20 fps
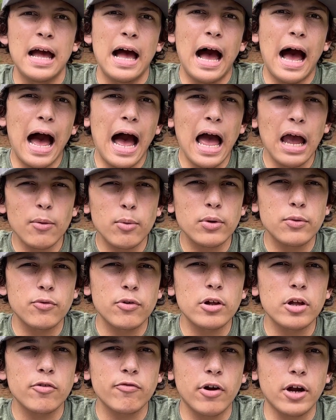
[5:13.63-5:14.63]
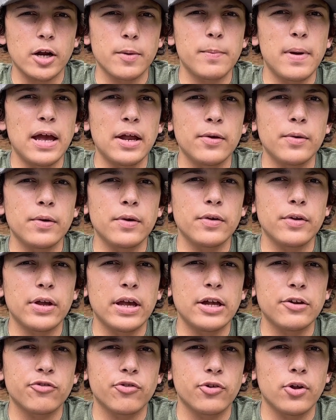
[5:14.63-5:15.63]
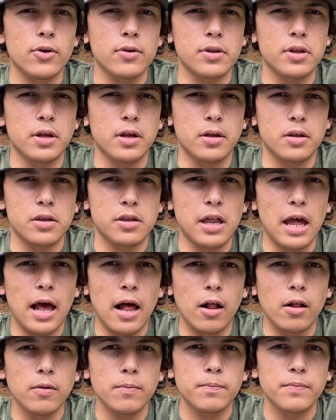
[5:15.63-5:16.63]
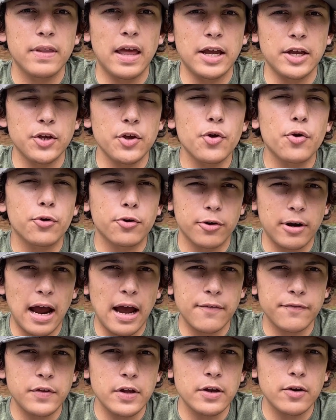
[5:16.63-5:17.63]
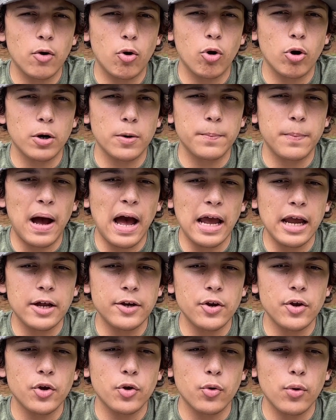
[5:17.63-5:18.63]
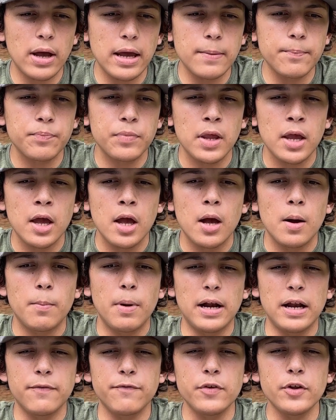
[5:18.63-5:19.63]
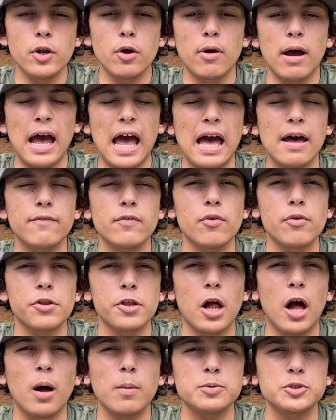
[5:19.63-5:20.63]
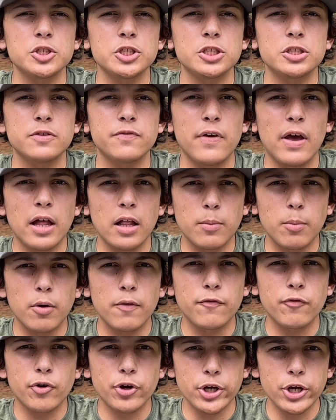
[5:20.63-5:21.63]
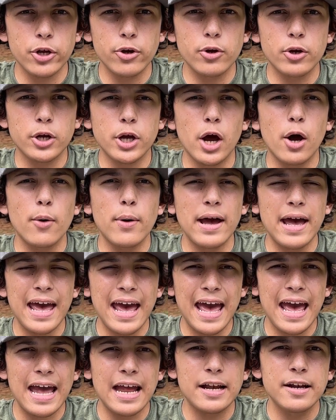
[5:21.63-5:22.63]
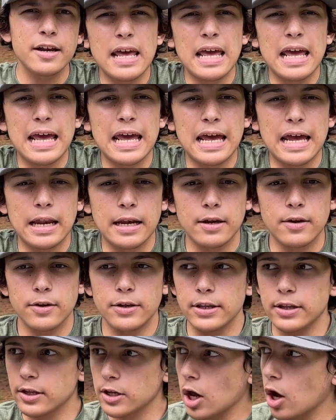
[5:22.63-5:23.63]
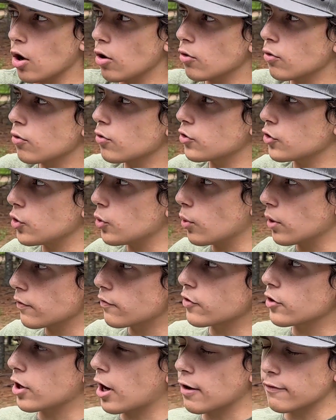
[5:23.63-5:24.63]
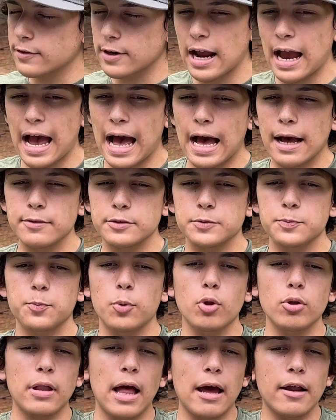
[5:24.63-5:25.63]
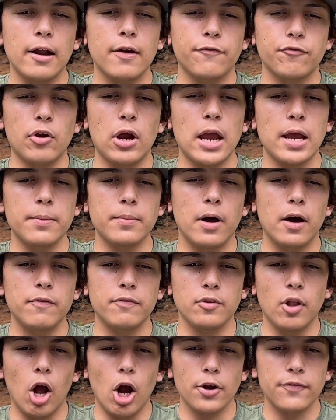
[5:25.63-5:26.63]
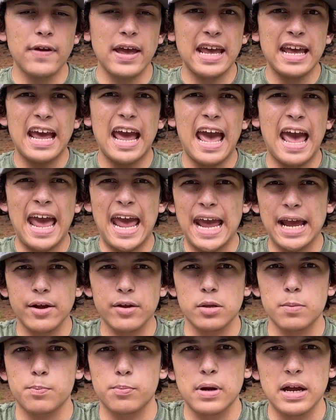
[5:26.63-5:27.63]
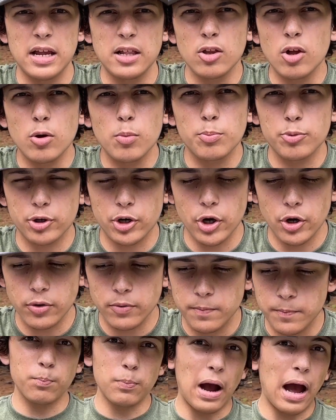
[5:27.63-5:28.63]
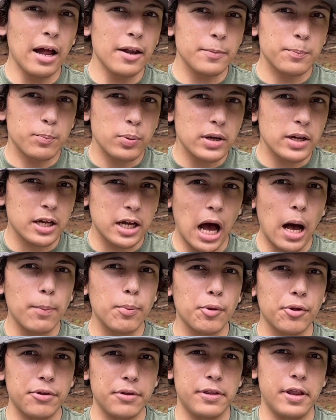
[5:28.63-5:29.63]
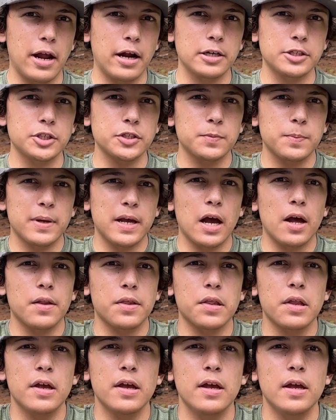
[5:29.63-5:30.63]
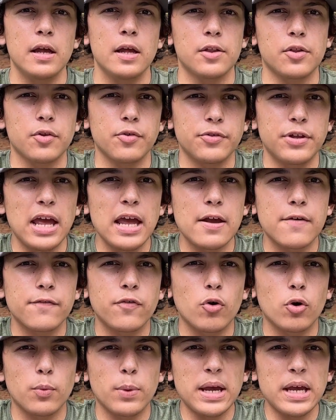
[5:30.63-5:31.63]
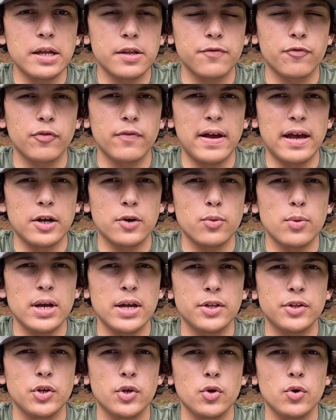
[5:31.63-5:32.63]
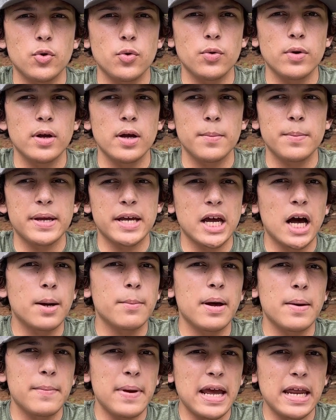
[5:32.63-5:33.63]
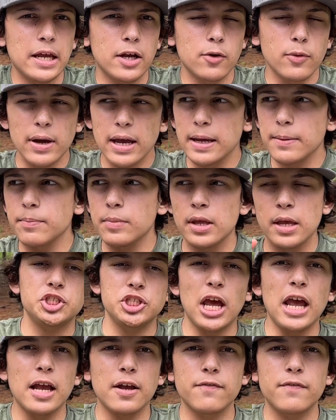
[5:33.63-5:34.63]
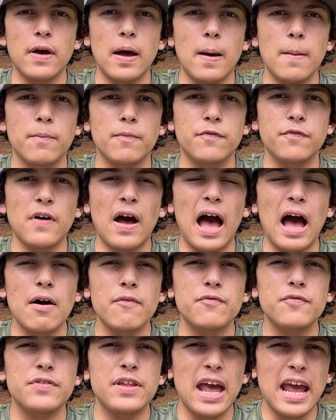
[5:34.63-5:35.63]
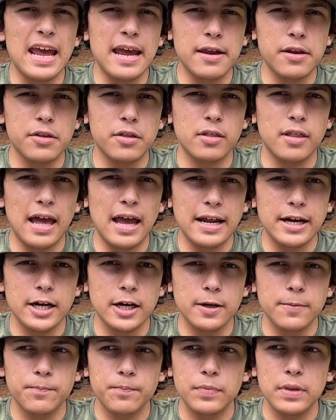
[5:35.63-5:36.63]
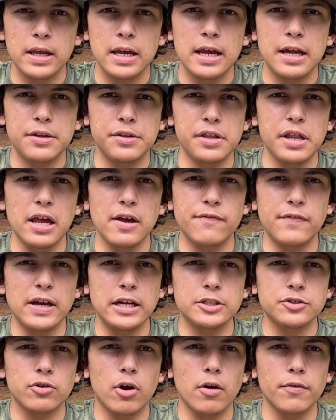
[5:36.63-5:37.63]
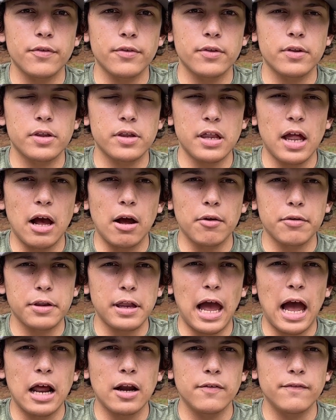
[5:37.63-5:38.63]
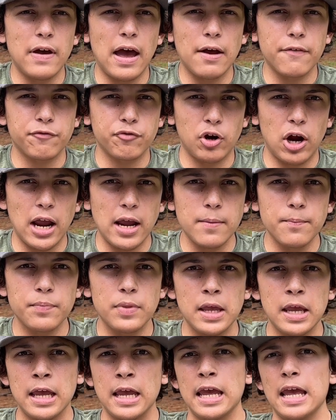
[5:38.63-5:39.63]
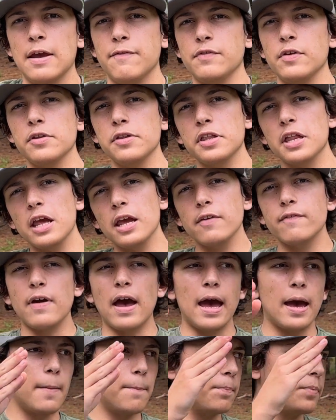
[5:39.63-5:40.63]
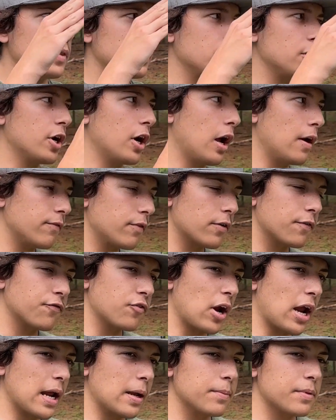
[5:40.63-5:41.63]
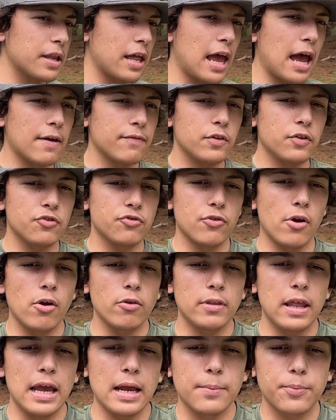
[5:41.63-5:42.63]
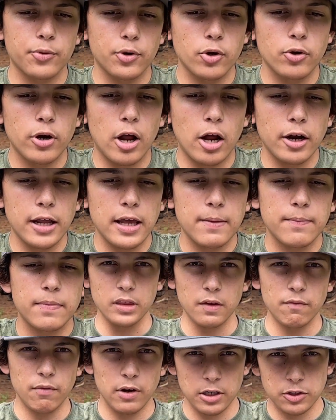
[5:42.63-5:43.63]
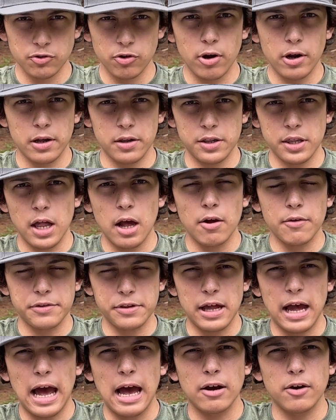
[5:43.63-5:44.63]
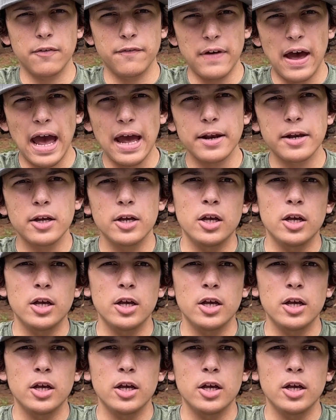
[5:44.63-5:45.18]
I would really recommend introducing a cell that you grafted or buy a new queen. But if you don't have those options available for you, go ahead and go to one of your other hives, pull out a frame of larvae, eggs, a little brood. I'd put a couple in there just because it's going to take 4 weeks for that queen to become a mated queen. Check them 5 days later and see if they draw cells out of that frame. If you see that your other frames that have the drone laying brood on it, they're drawing cells out of that,